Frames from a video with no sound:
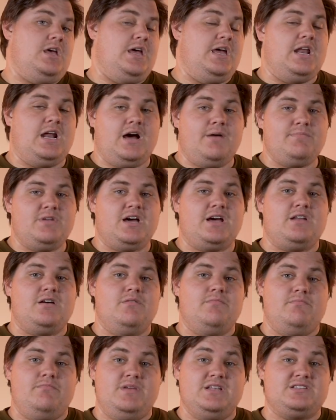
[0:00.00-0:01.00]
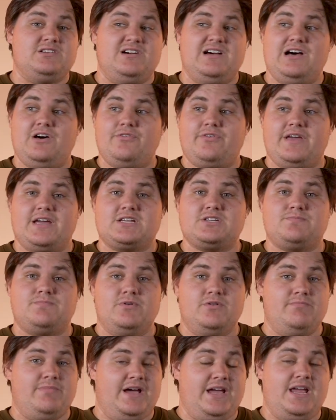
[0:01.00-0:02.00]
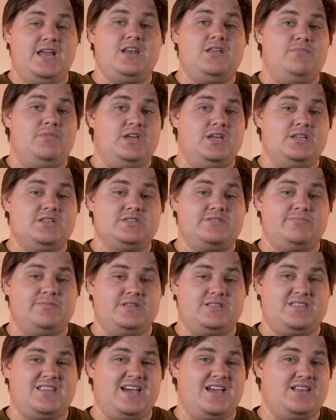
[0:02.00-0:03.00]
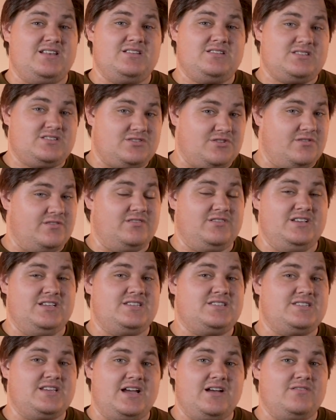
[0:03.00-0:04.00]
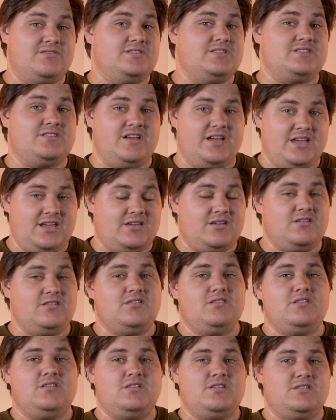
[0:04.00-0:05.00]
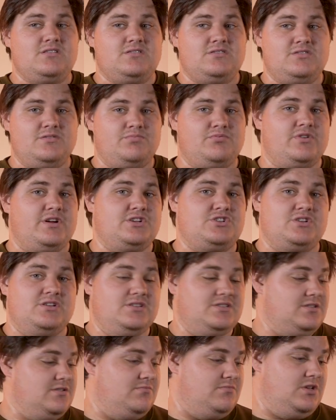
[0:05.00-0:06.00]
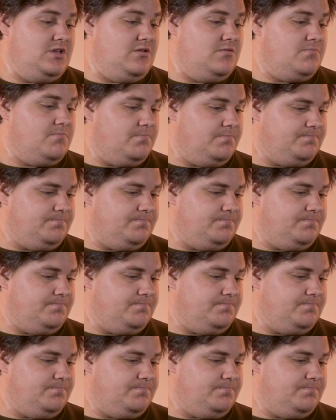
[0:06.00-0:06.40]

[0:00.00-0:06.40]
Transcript: And I'm not a mental health expert by any means, but that certainly sounds like depression to me.